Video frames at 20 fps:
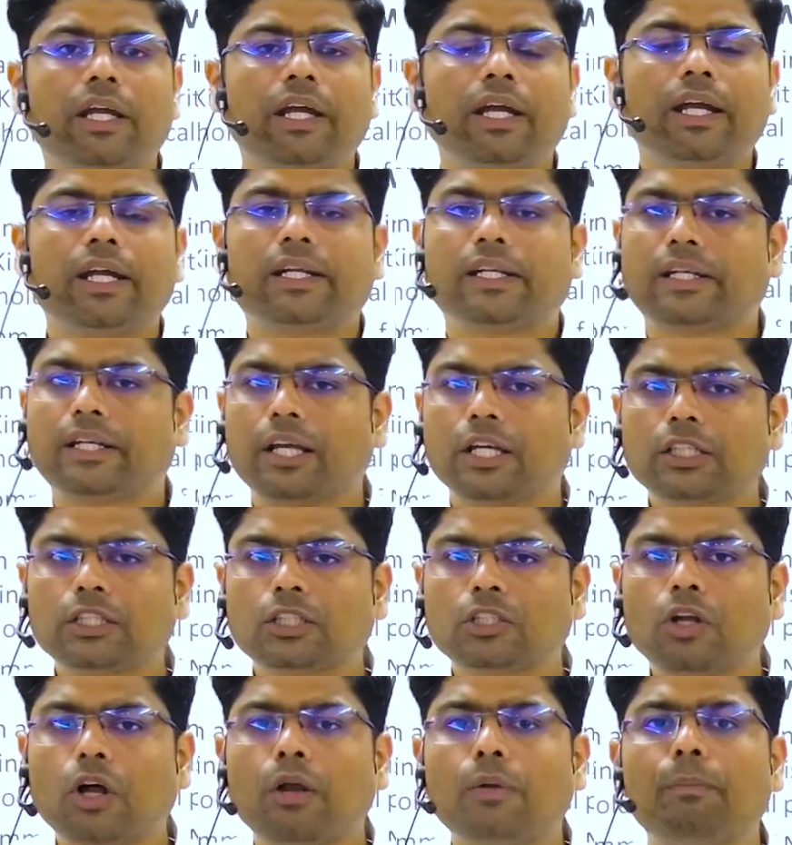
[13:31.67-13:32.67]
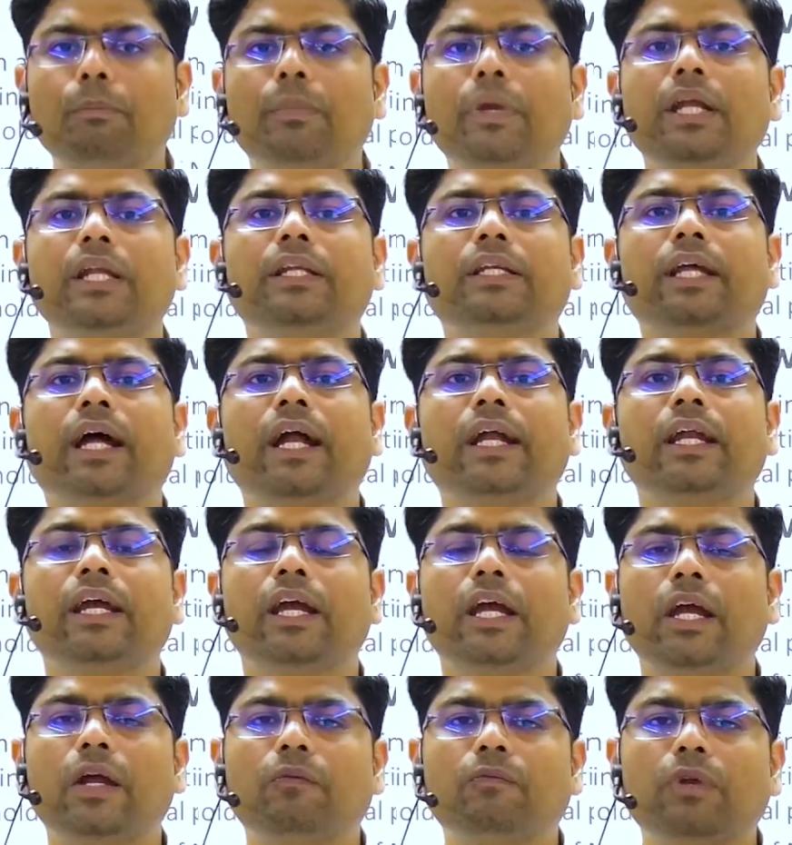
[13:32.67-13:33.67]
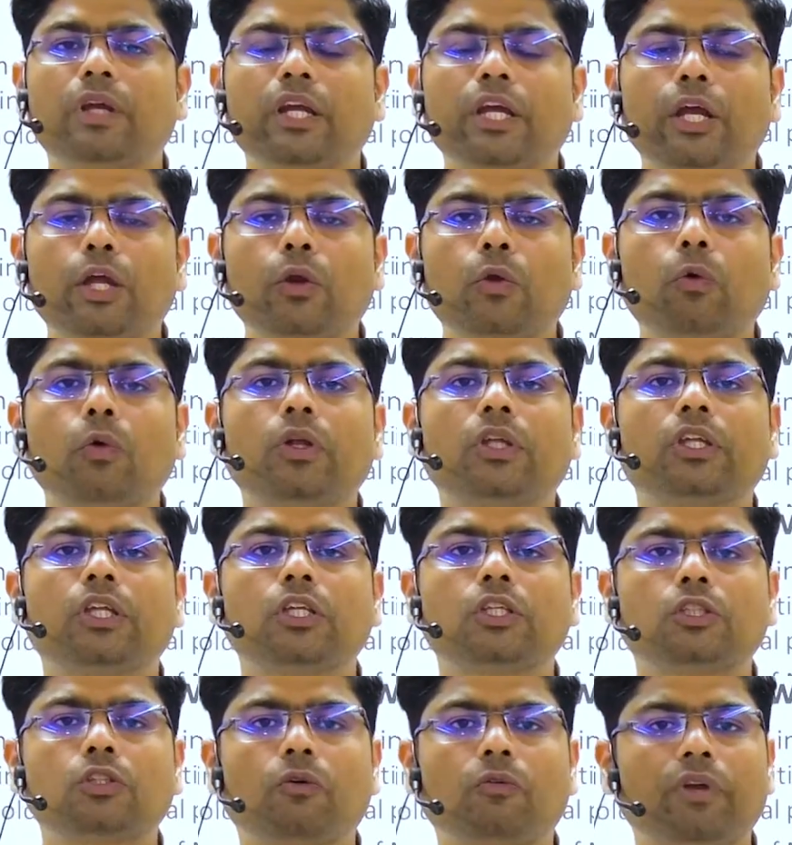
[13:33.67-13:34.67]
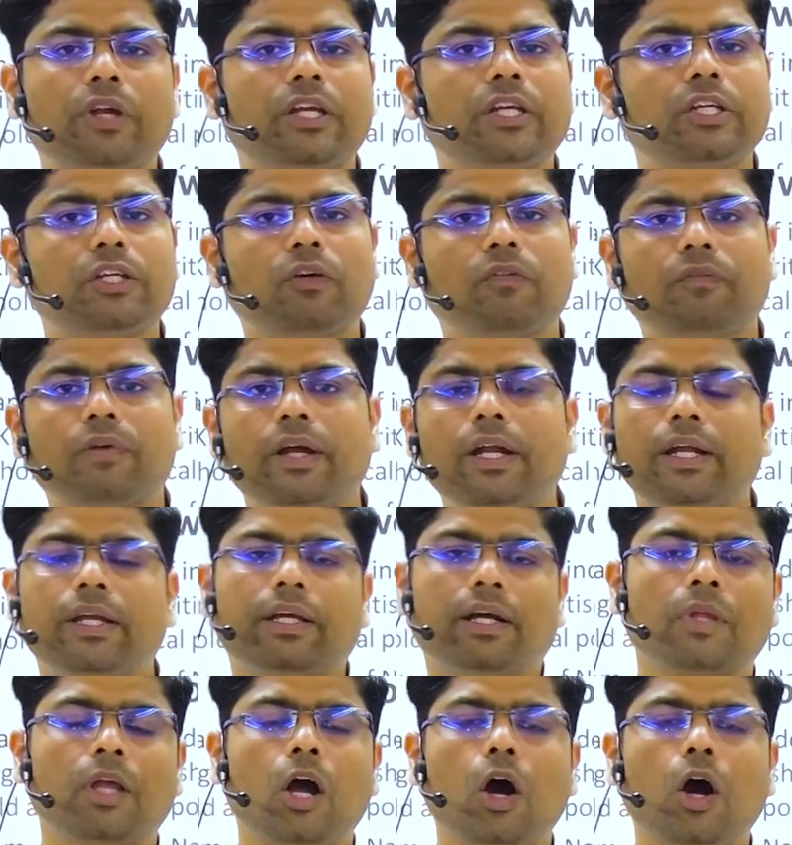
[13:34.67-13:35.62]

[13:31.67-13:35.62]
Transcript: it does not mean that it will erode the sovereignty of India.